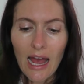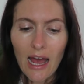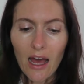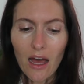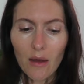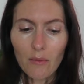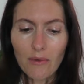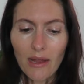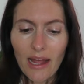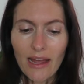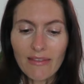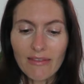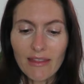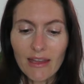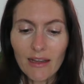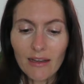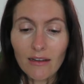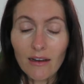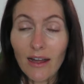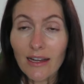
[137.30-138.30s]
And
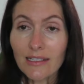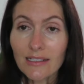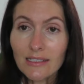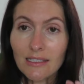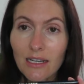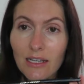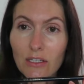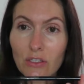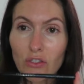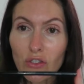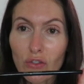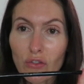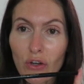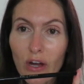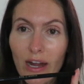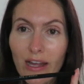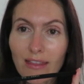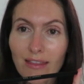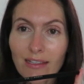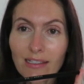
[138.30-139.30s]
then I decided to
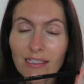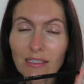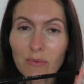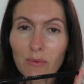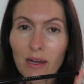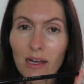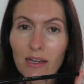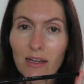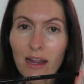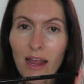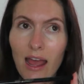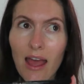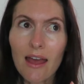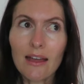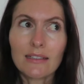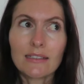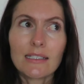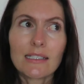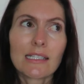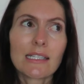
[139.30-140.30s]
try this one,
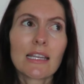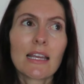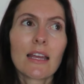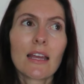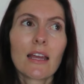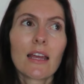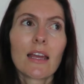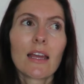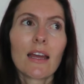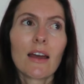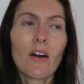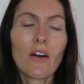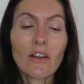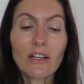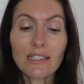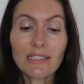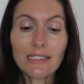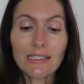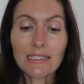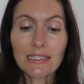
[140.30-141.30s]
and
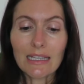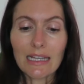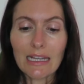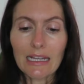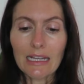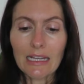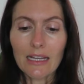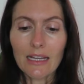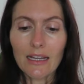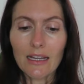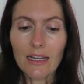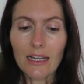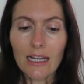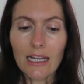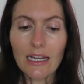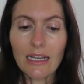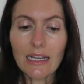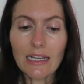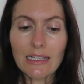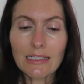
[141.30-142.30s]
honestly,
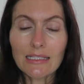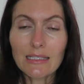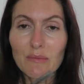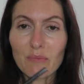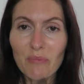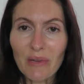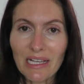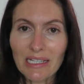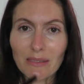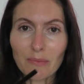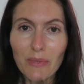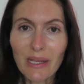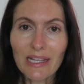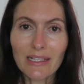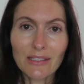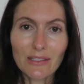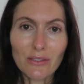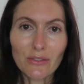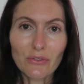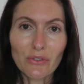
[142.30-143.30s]
it is the best
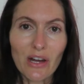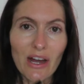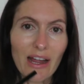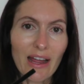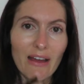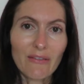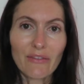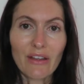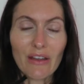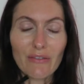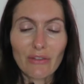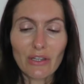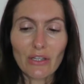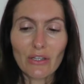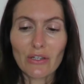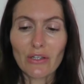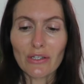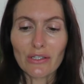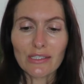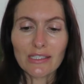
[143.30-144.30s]
pencil I have ever
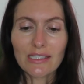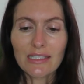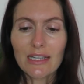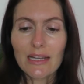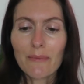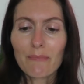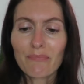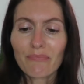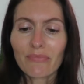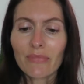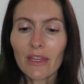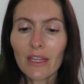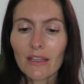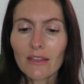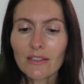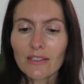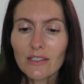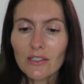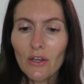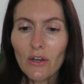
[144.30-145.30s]
used.
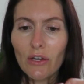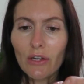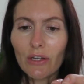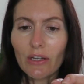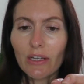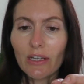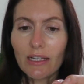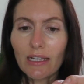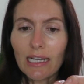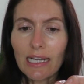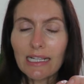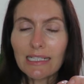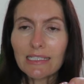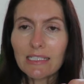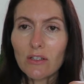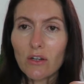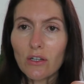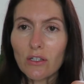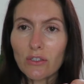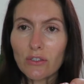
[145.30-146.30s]
So
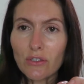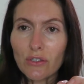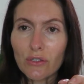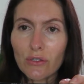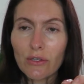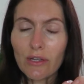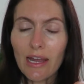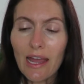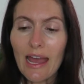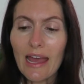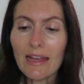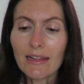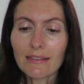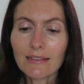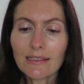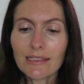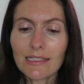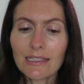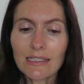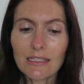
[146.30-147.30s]
it's got two
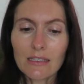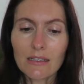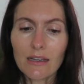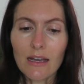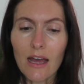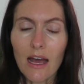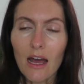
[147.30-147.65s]
ends.